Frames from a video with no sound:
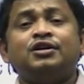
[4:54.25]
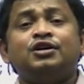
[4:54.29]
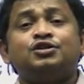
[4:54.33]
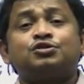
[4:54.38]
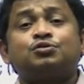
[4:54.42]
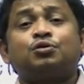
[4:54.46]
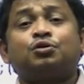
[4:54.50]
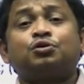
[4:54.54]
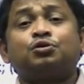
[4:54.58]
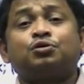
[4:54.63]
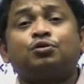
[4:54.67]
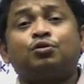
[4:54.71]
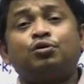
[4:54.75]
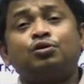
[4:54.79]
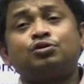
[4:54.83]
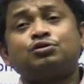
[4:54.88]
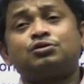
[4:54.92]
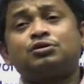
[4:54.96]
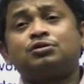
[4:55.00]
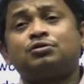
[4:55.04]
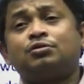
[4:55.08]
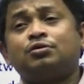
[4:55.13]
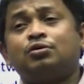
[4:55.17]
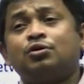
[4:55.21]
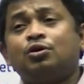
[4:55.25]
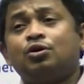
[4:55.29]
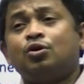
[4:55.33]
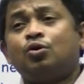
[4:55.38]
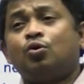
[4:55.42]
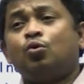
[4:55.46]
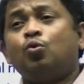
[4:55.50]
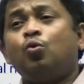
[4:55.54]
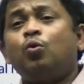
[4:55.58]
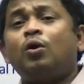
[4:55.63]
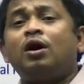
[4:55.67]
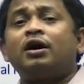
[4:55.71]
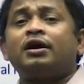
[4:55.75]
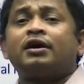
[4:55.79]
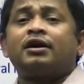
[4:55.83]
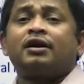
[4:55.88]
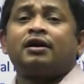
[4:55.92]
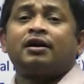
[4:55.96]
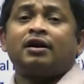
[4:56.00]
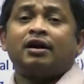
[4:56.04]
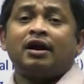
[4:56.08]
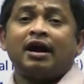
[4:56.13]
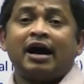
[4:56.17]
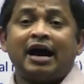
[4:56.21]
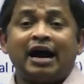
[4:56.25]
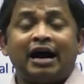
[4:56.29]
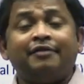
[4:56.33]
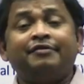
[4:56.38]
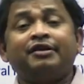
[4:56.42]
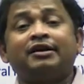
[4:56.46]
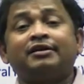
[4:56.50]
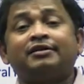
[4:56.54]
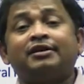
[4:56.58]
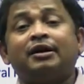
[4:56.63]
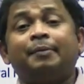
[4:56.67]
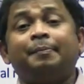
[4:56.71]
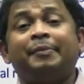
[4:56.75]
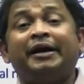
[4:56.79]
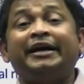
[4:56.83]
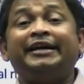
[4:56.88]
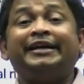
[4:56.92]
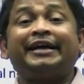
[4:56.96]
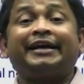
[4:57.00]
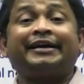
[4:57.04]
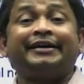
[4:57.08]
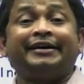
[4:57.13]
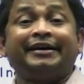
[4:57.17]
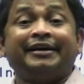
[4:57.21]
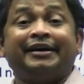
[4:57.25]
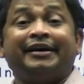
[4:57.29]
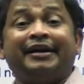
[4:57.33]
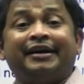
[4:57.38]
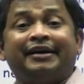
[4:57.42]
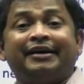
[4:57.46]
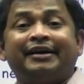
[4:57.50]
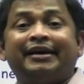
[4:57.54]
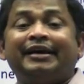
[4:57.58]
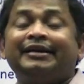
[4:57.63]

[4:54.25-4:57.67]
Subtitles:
So those who are having the BTech degree